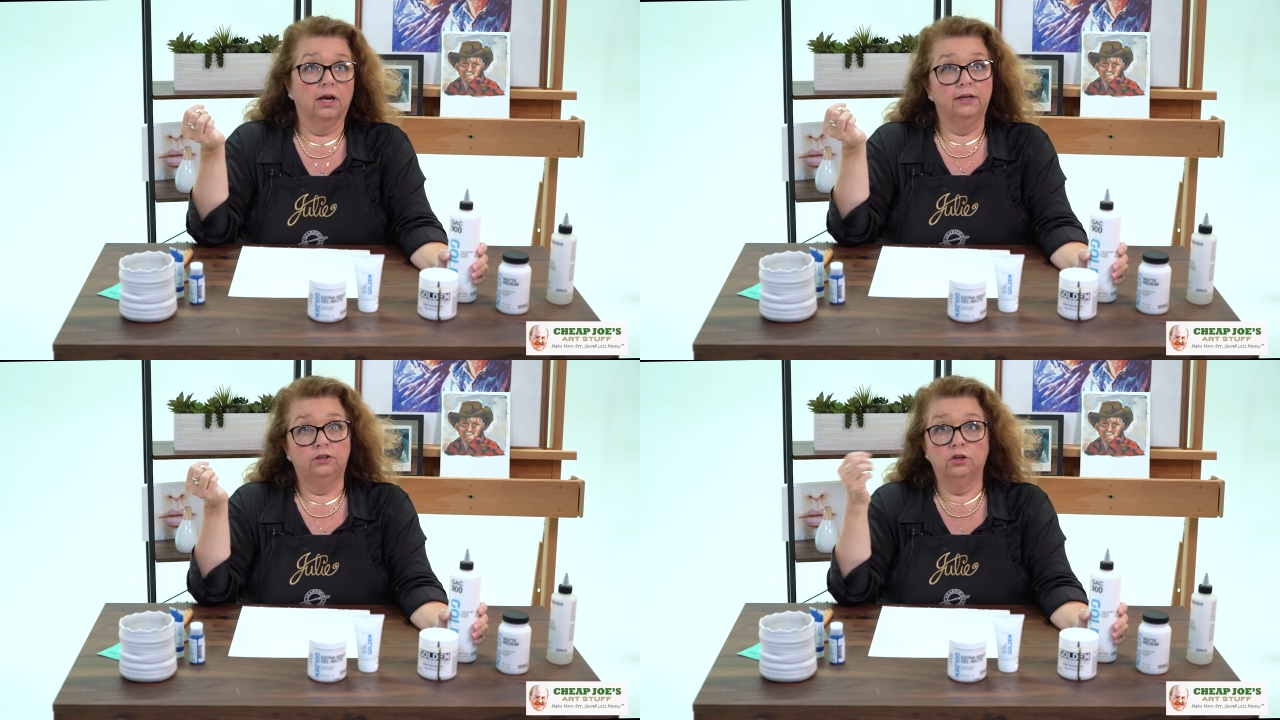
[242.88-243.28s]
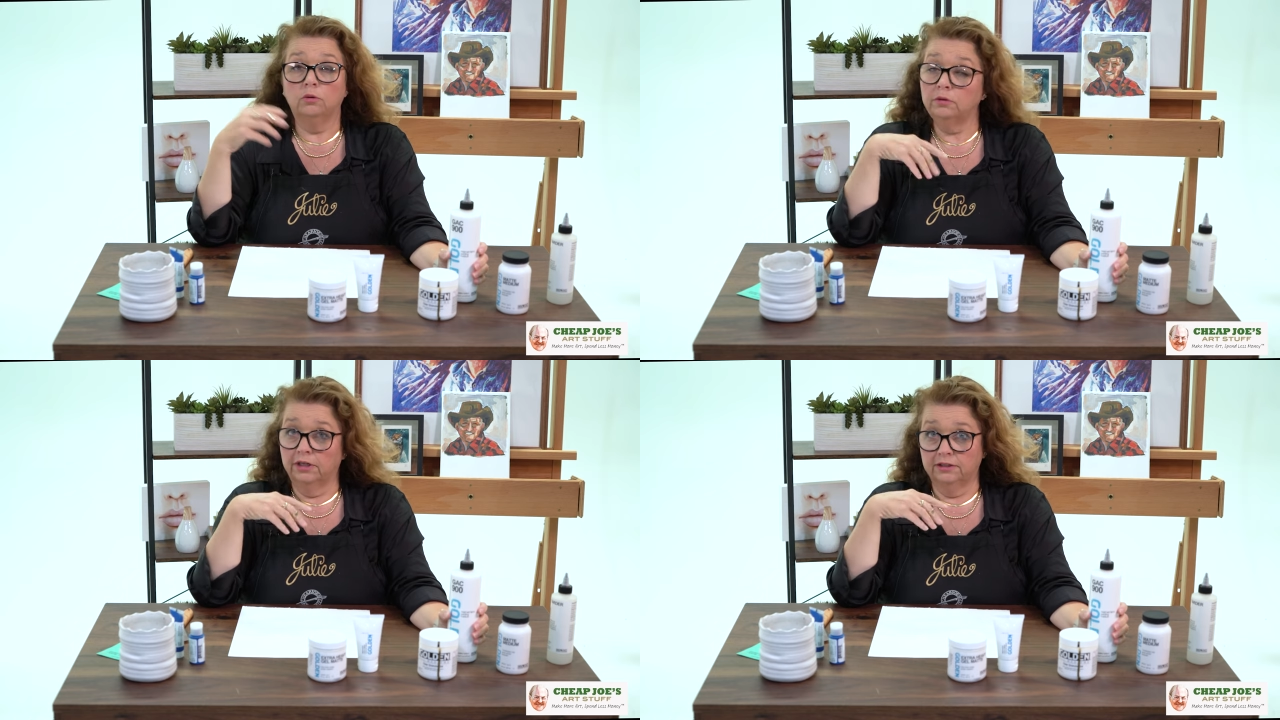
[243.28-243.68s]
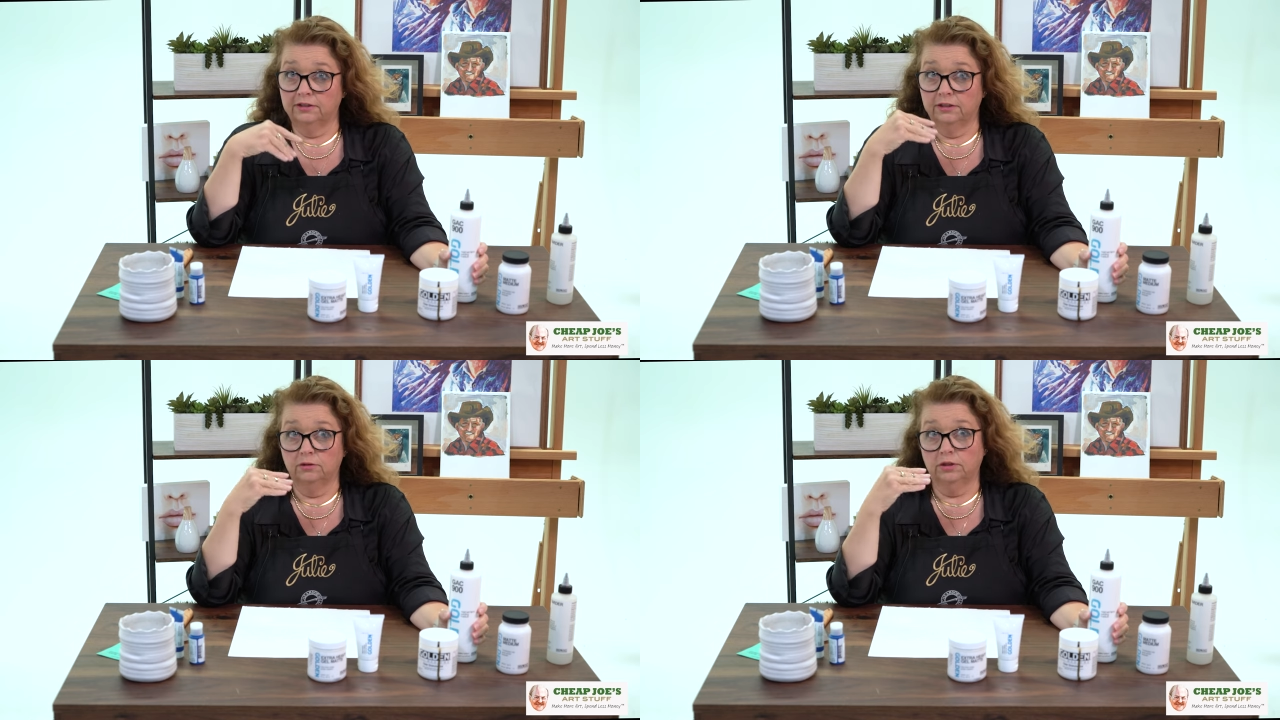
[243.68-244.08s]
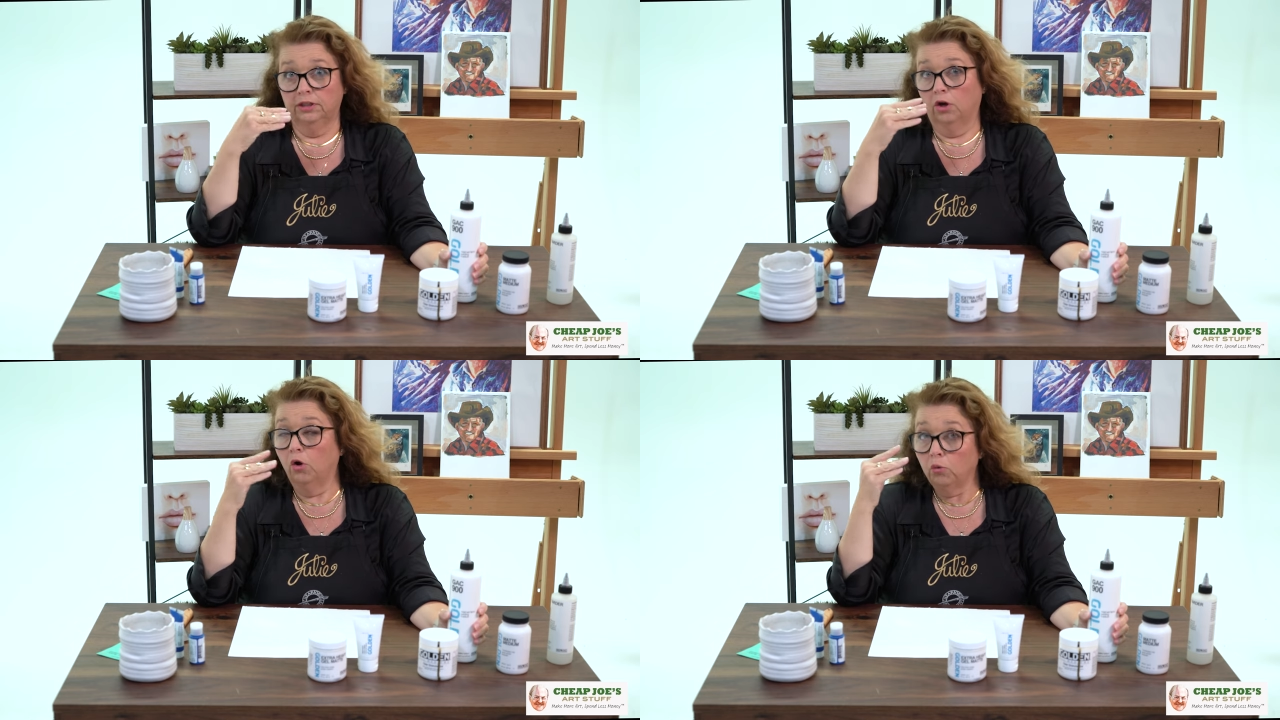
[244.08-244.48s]
I don't
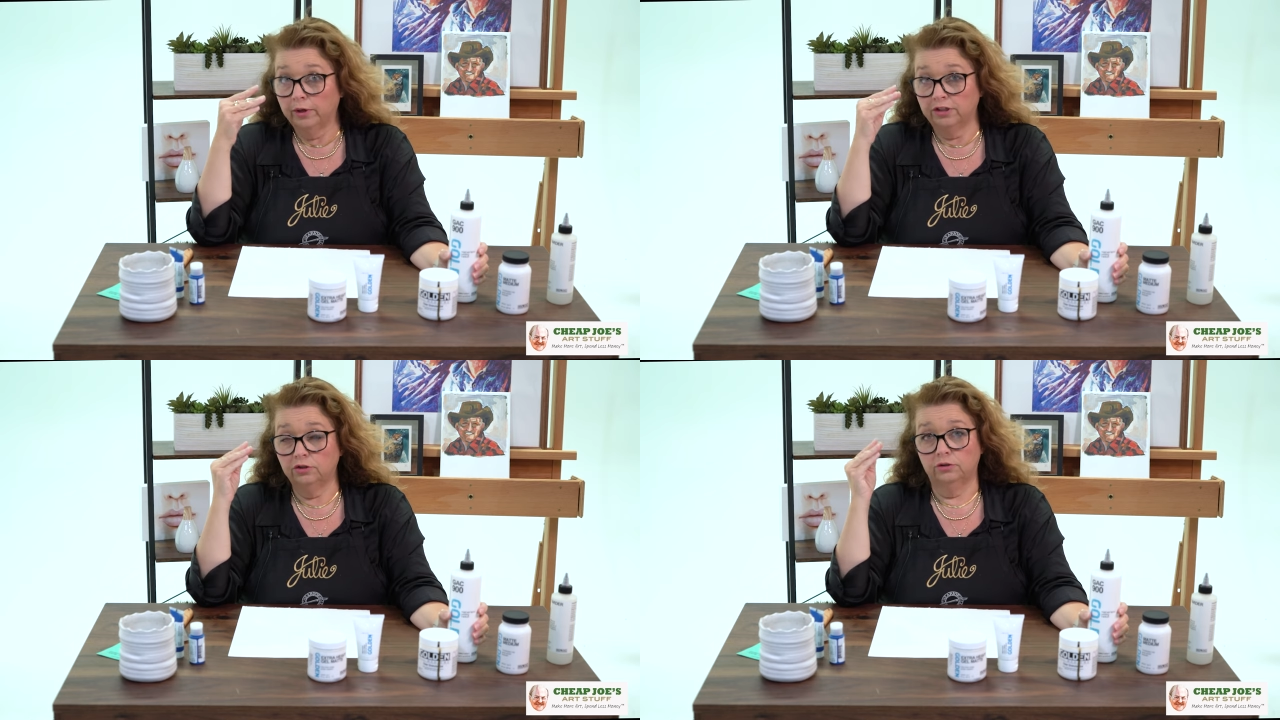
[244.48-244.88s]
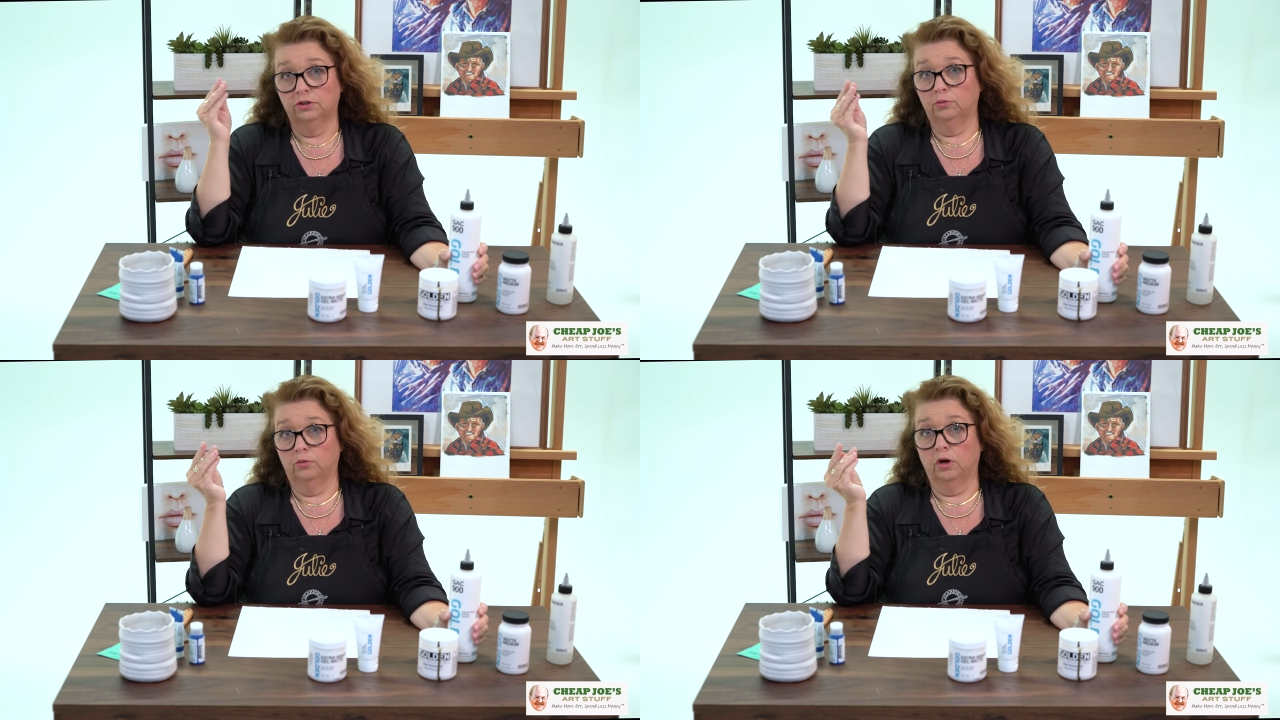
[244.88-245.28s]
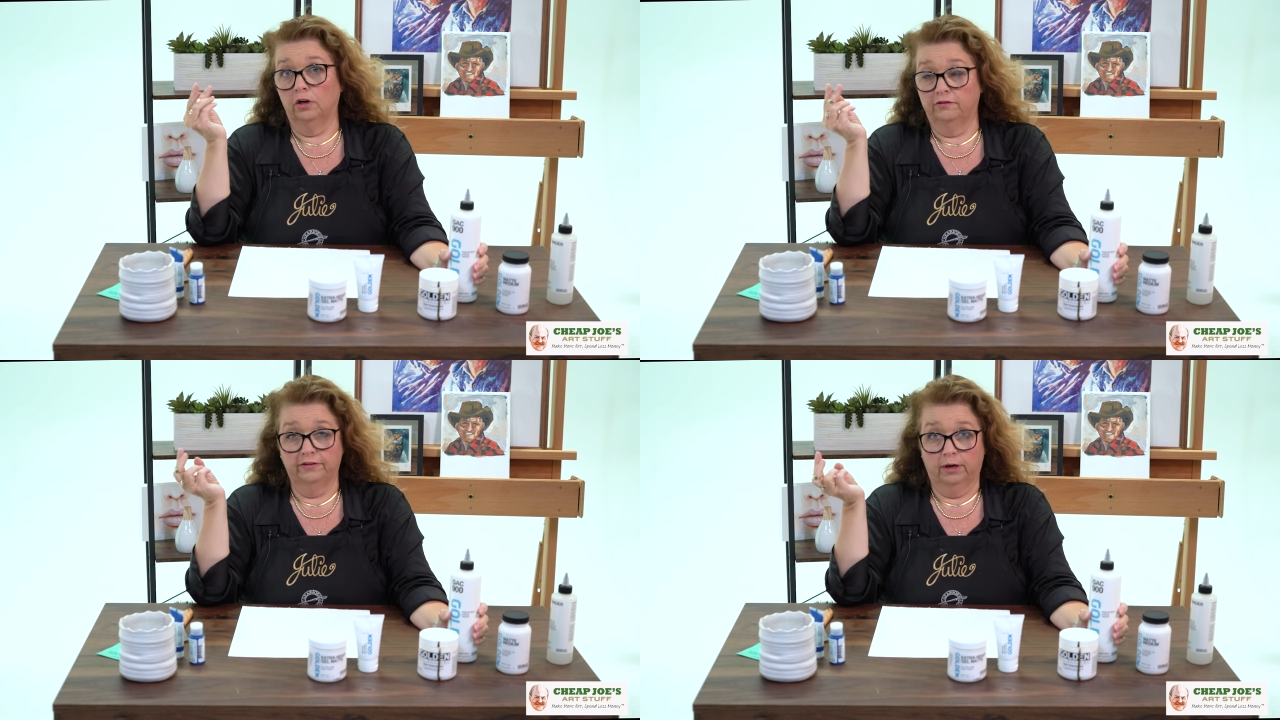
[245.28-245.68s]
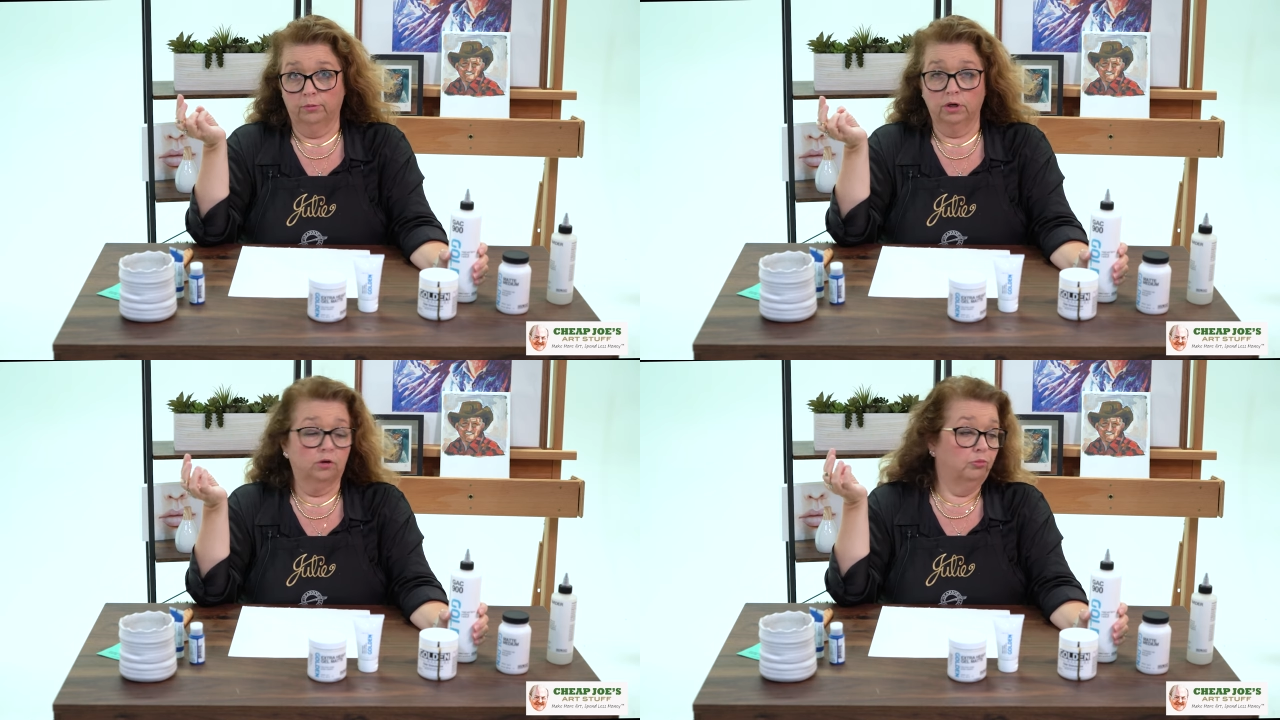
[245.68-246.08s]
necessarily always use it on
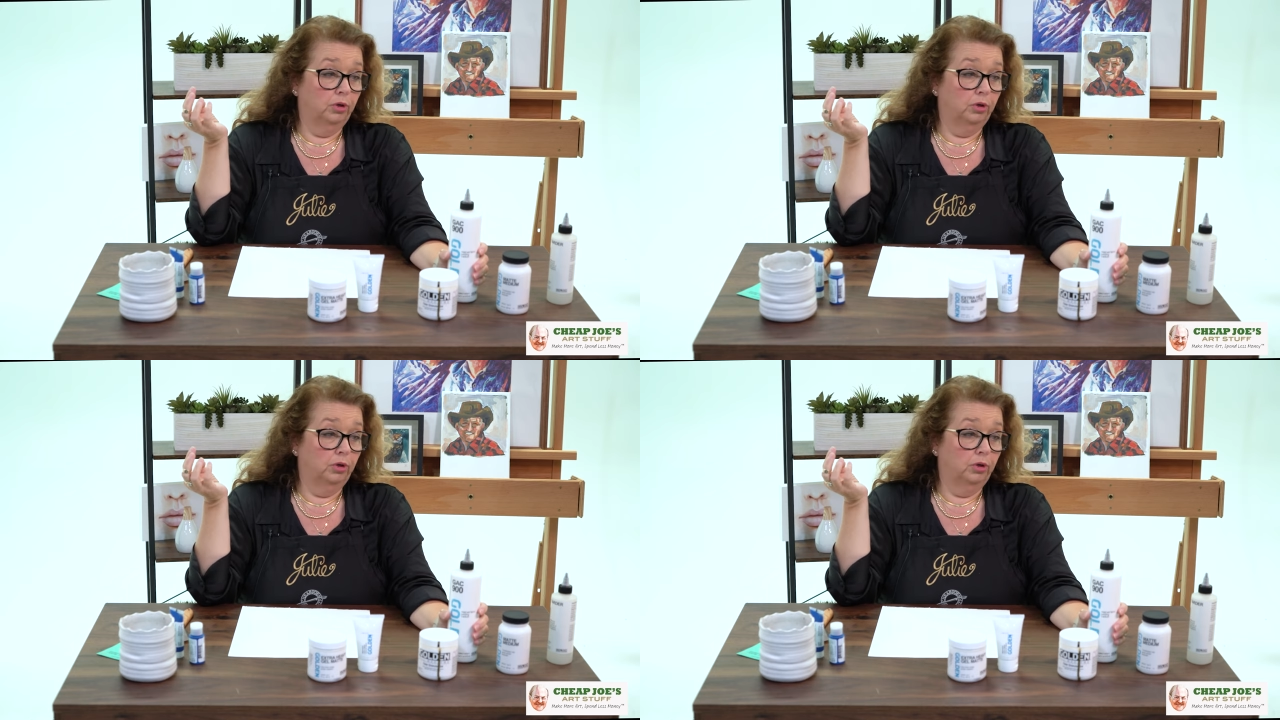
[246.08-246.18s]
fabric,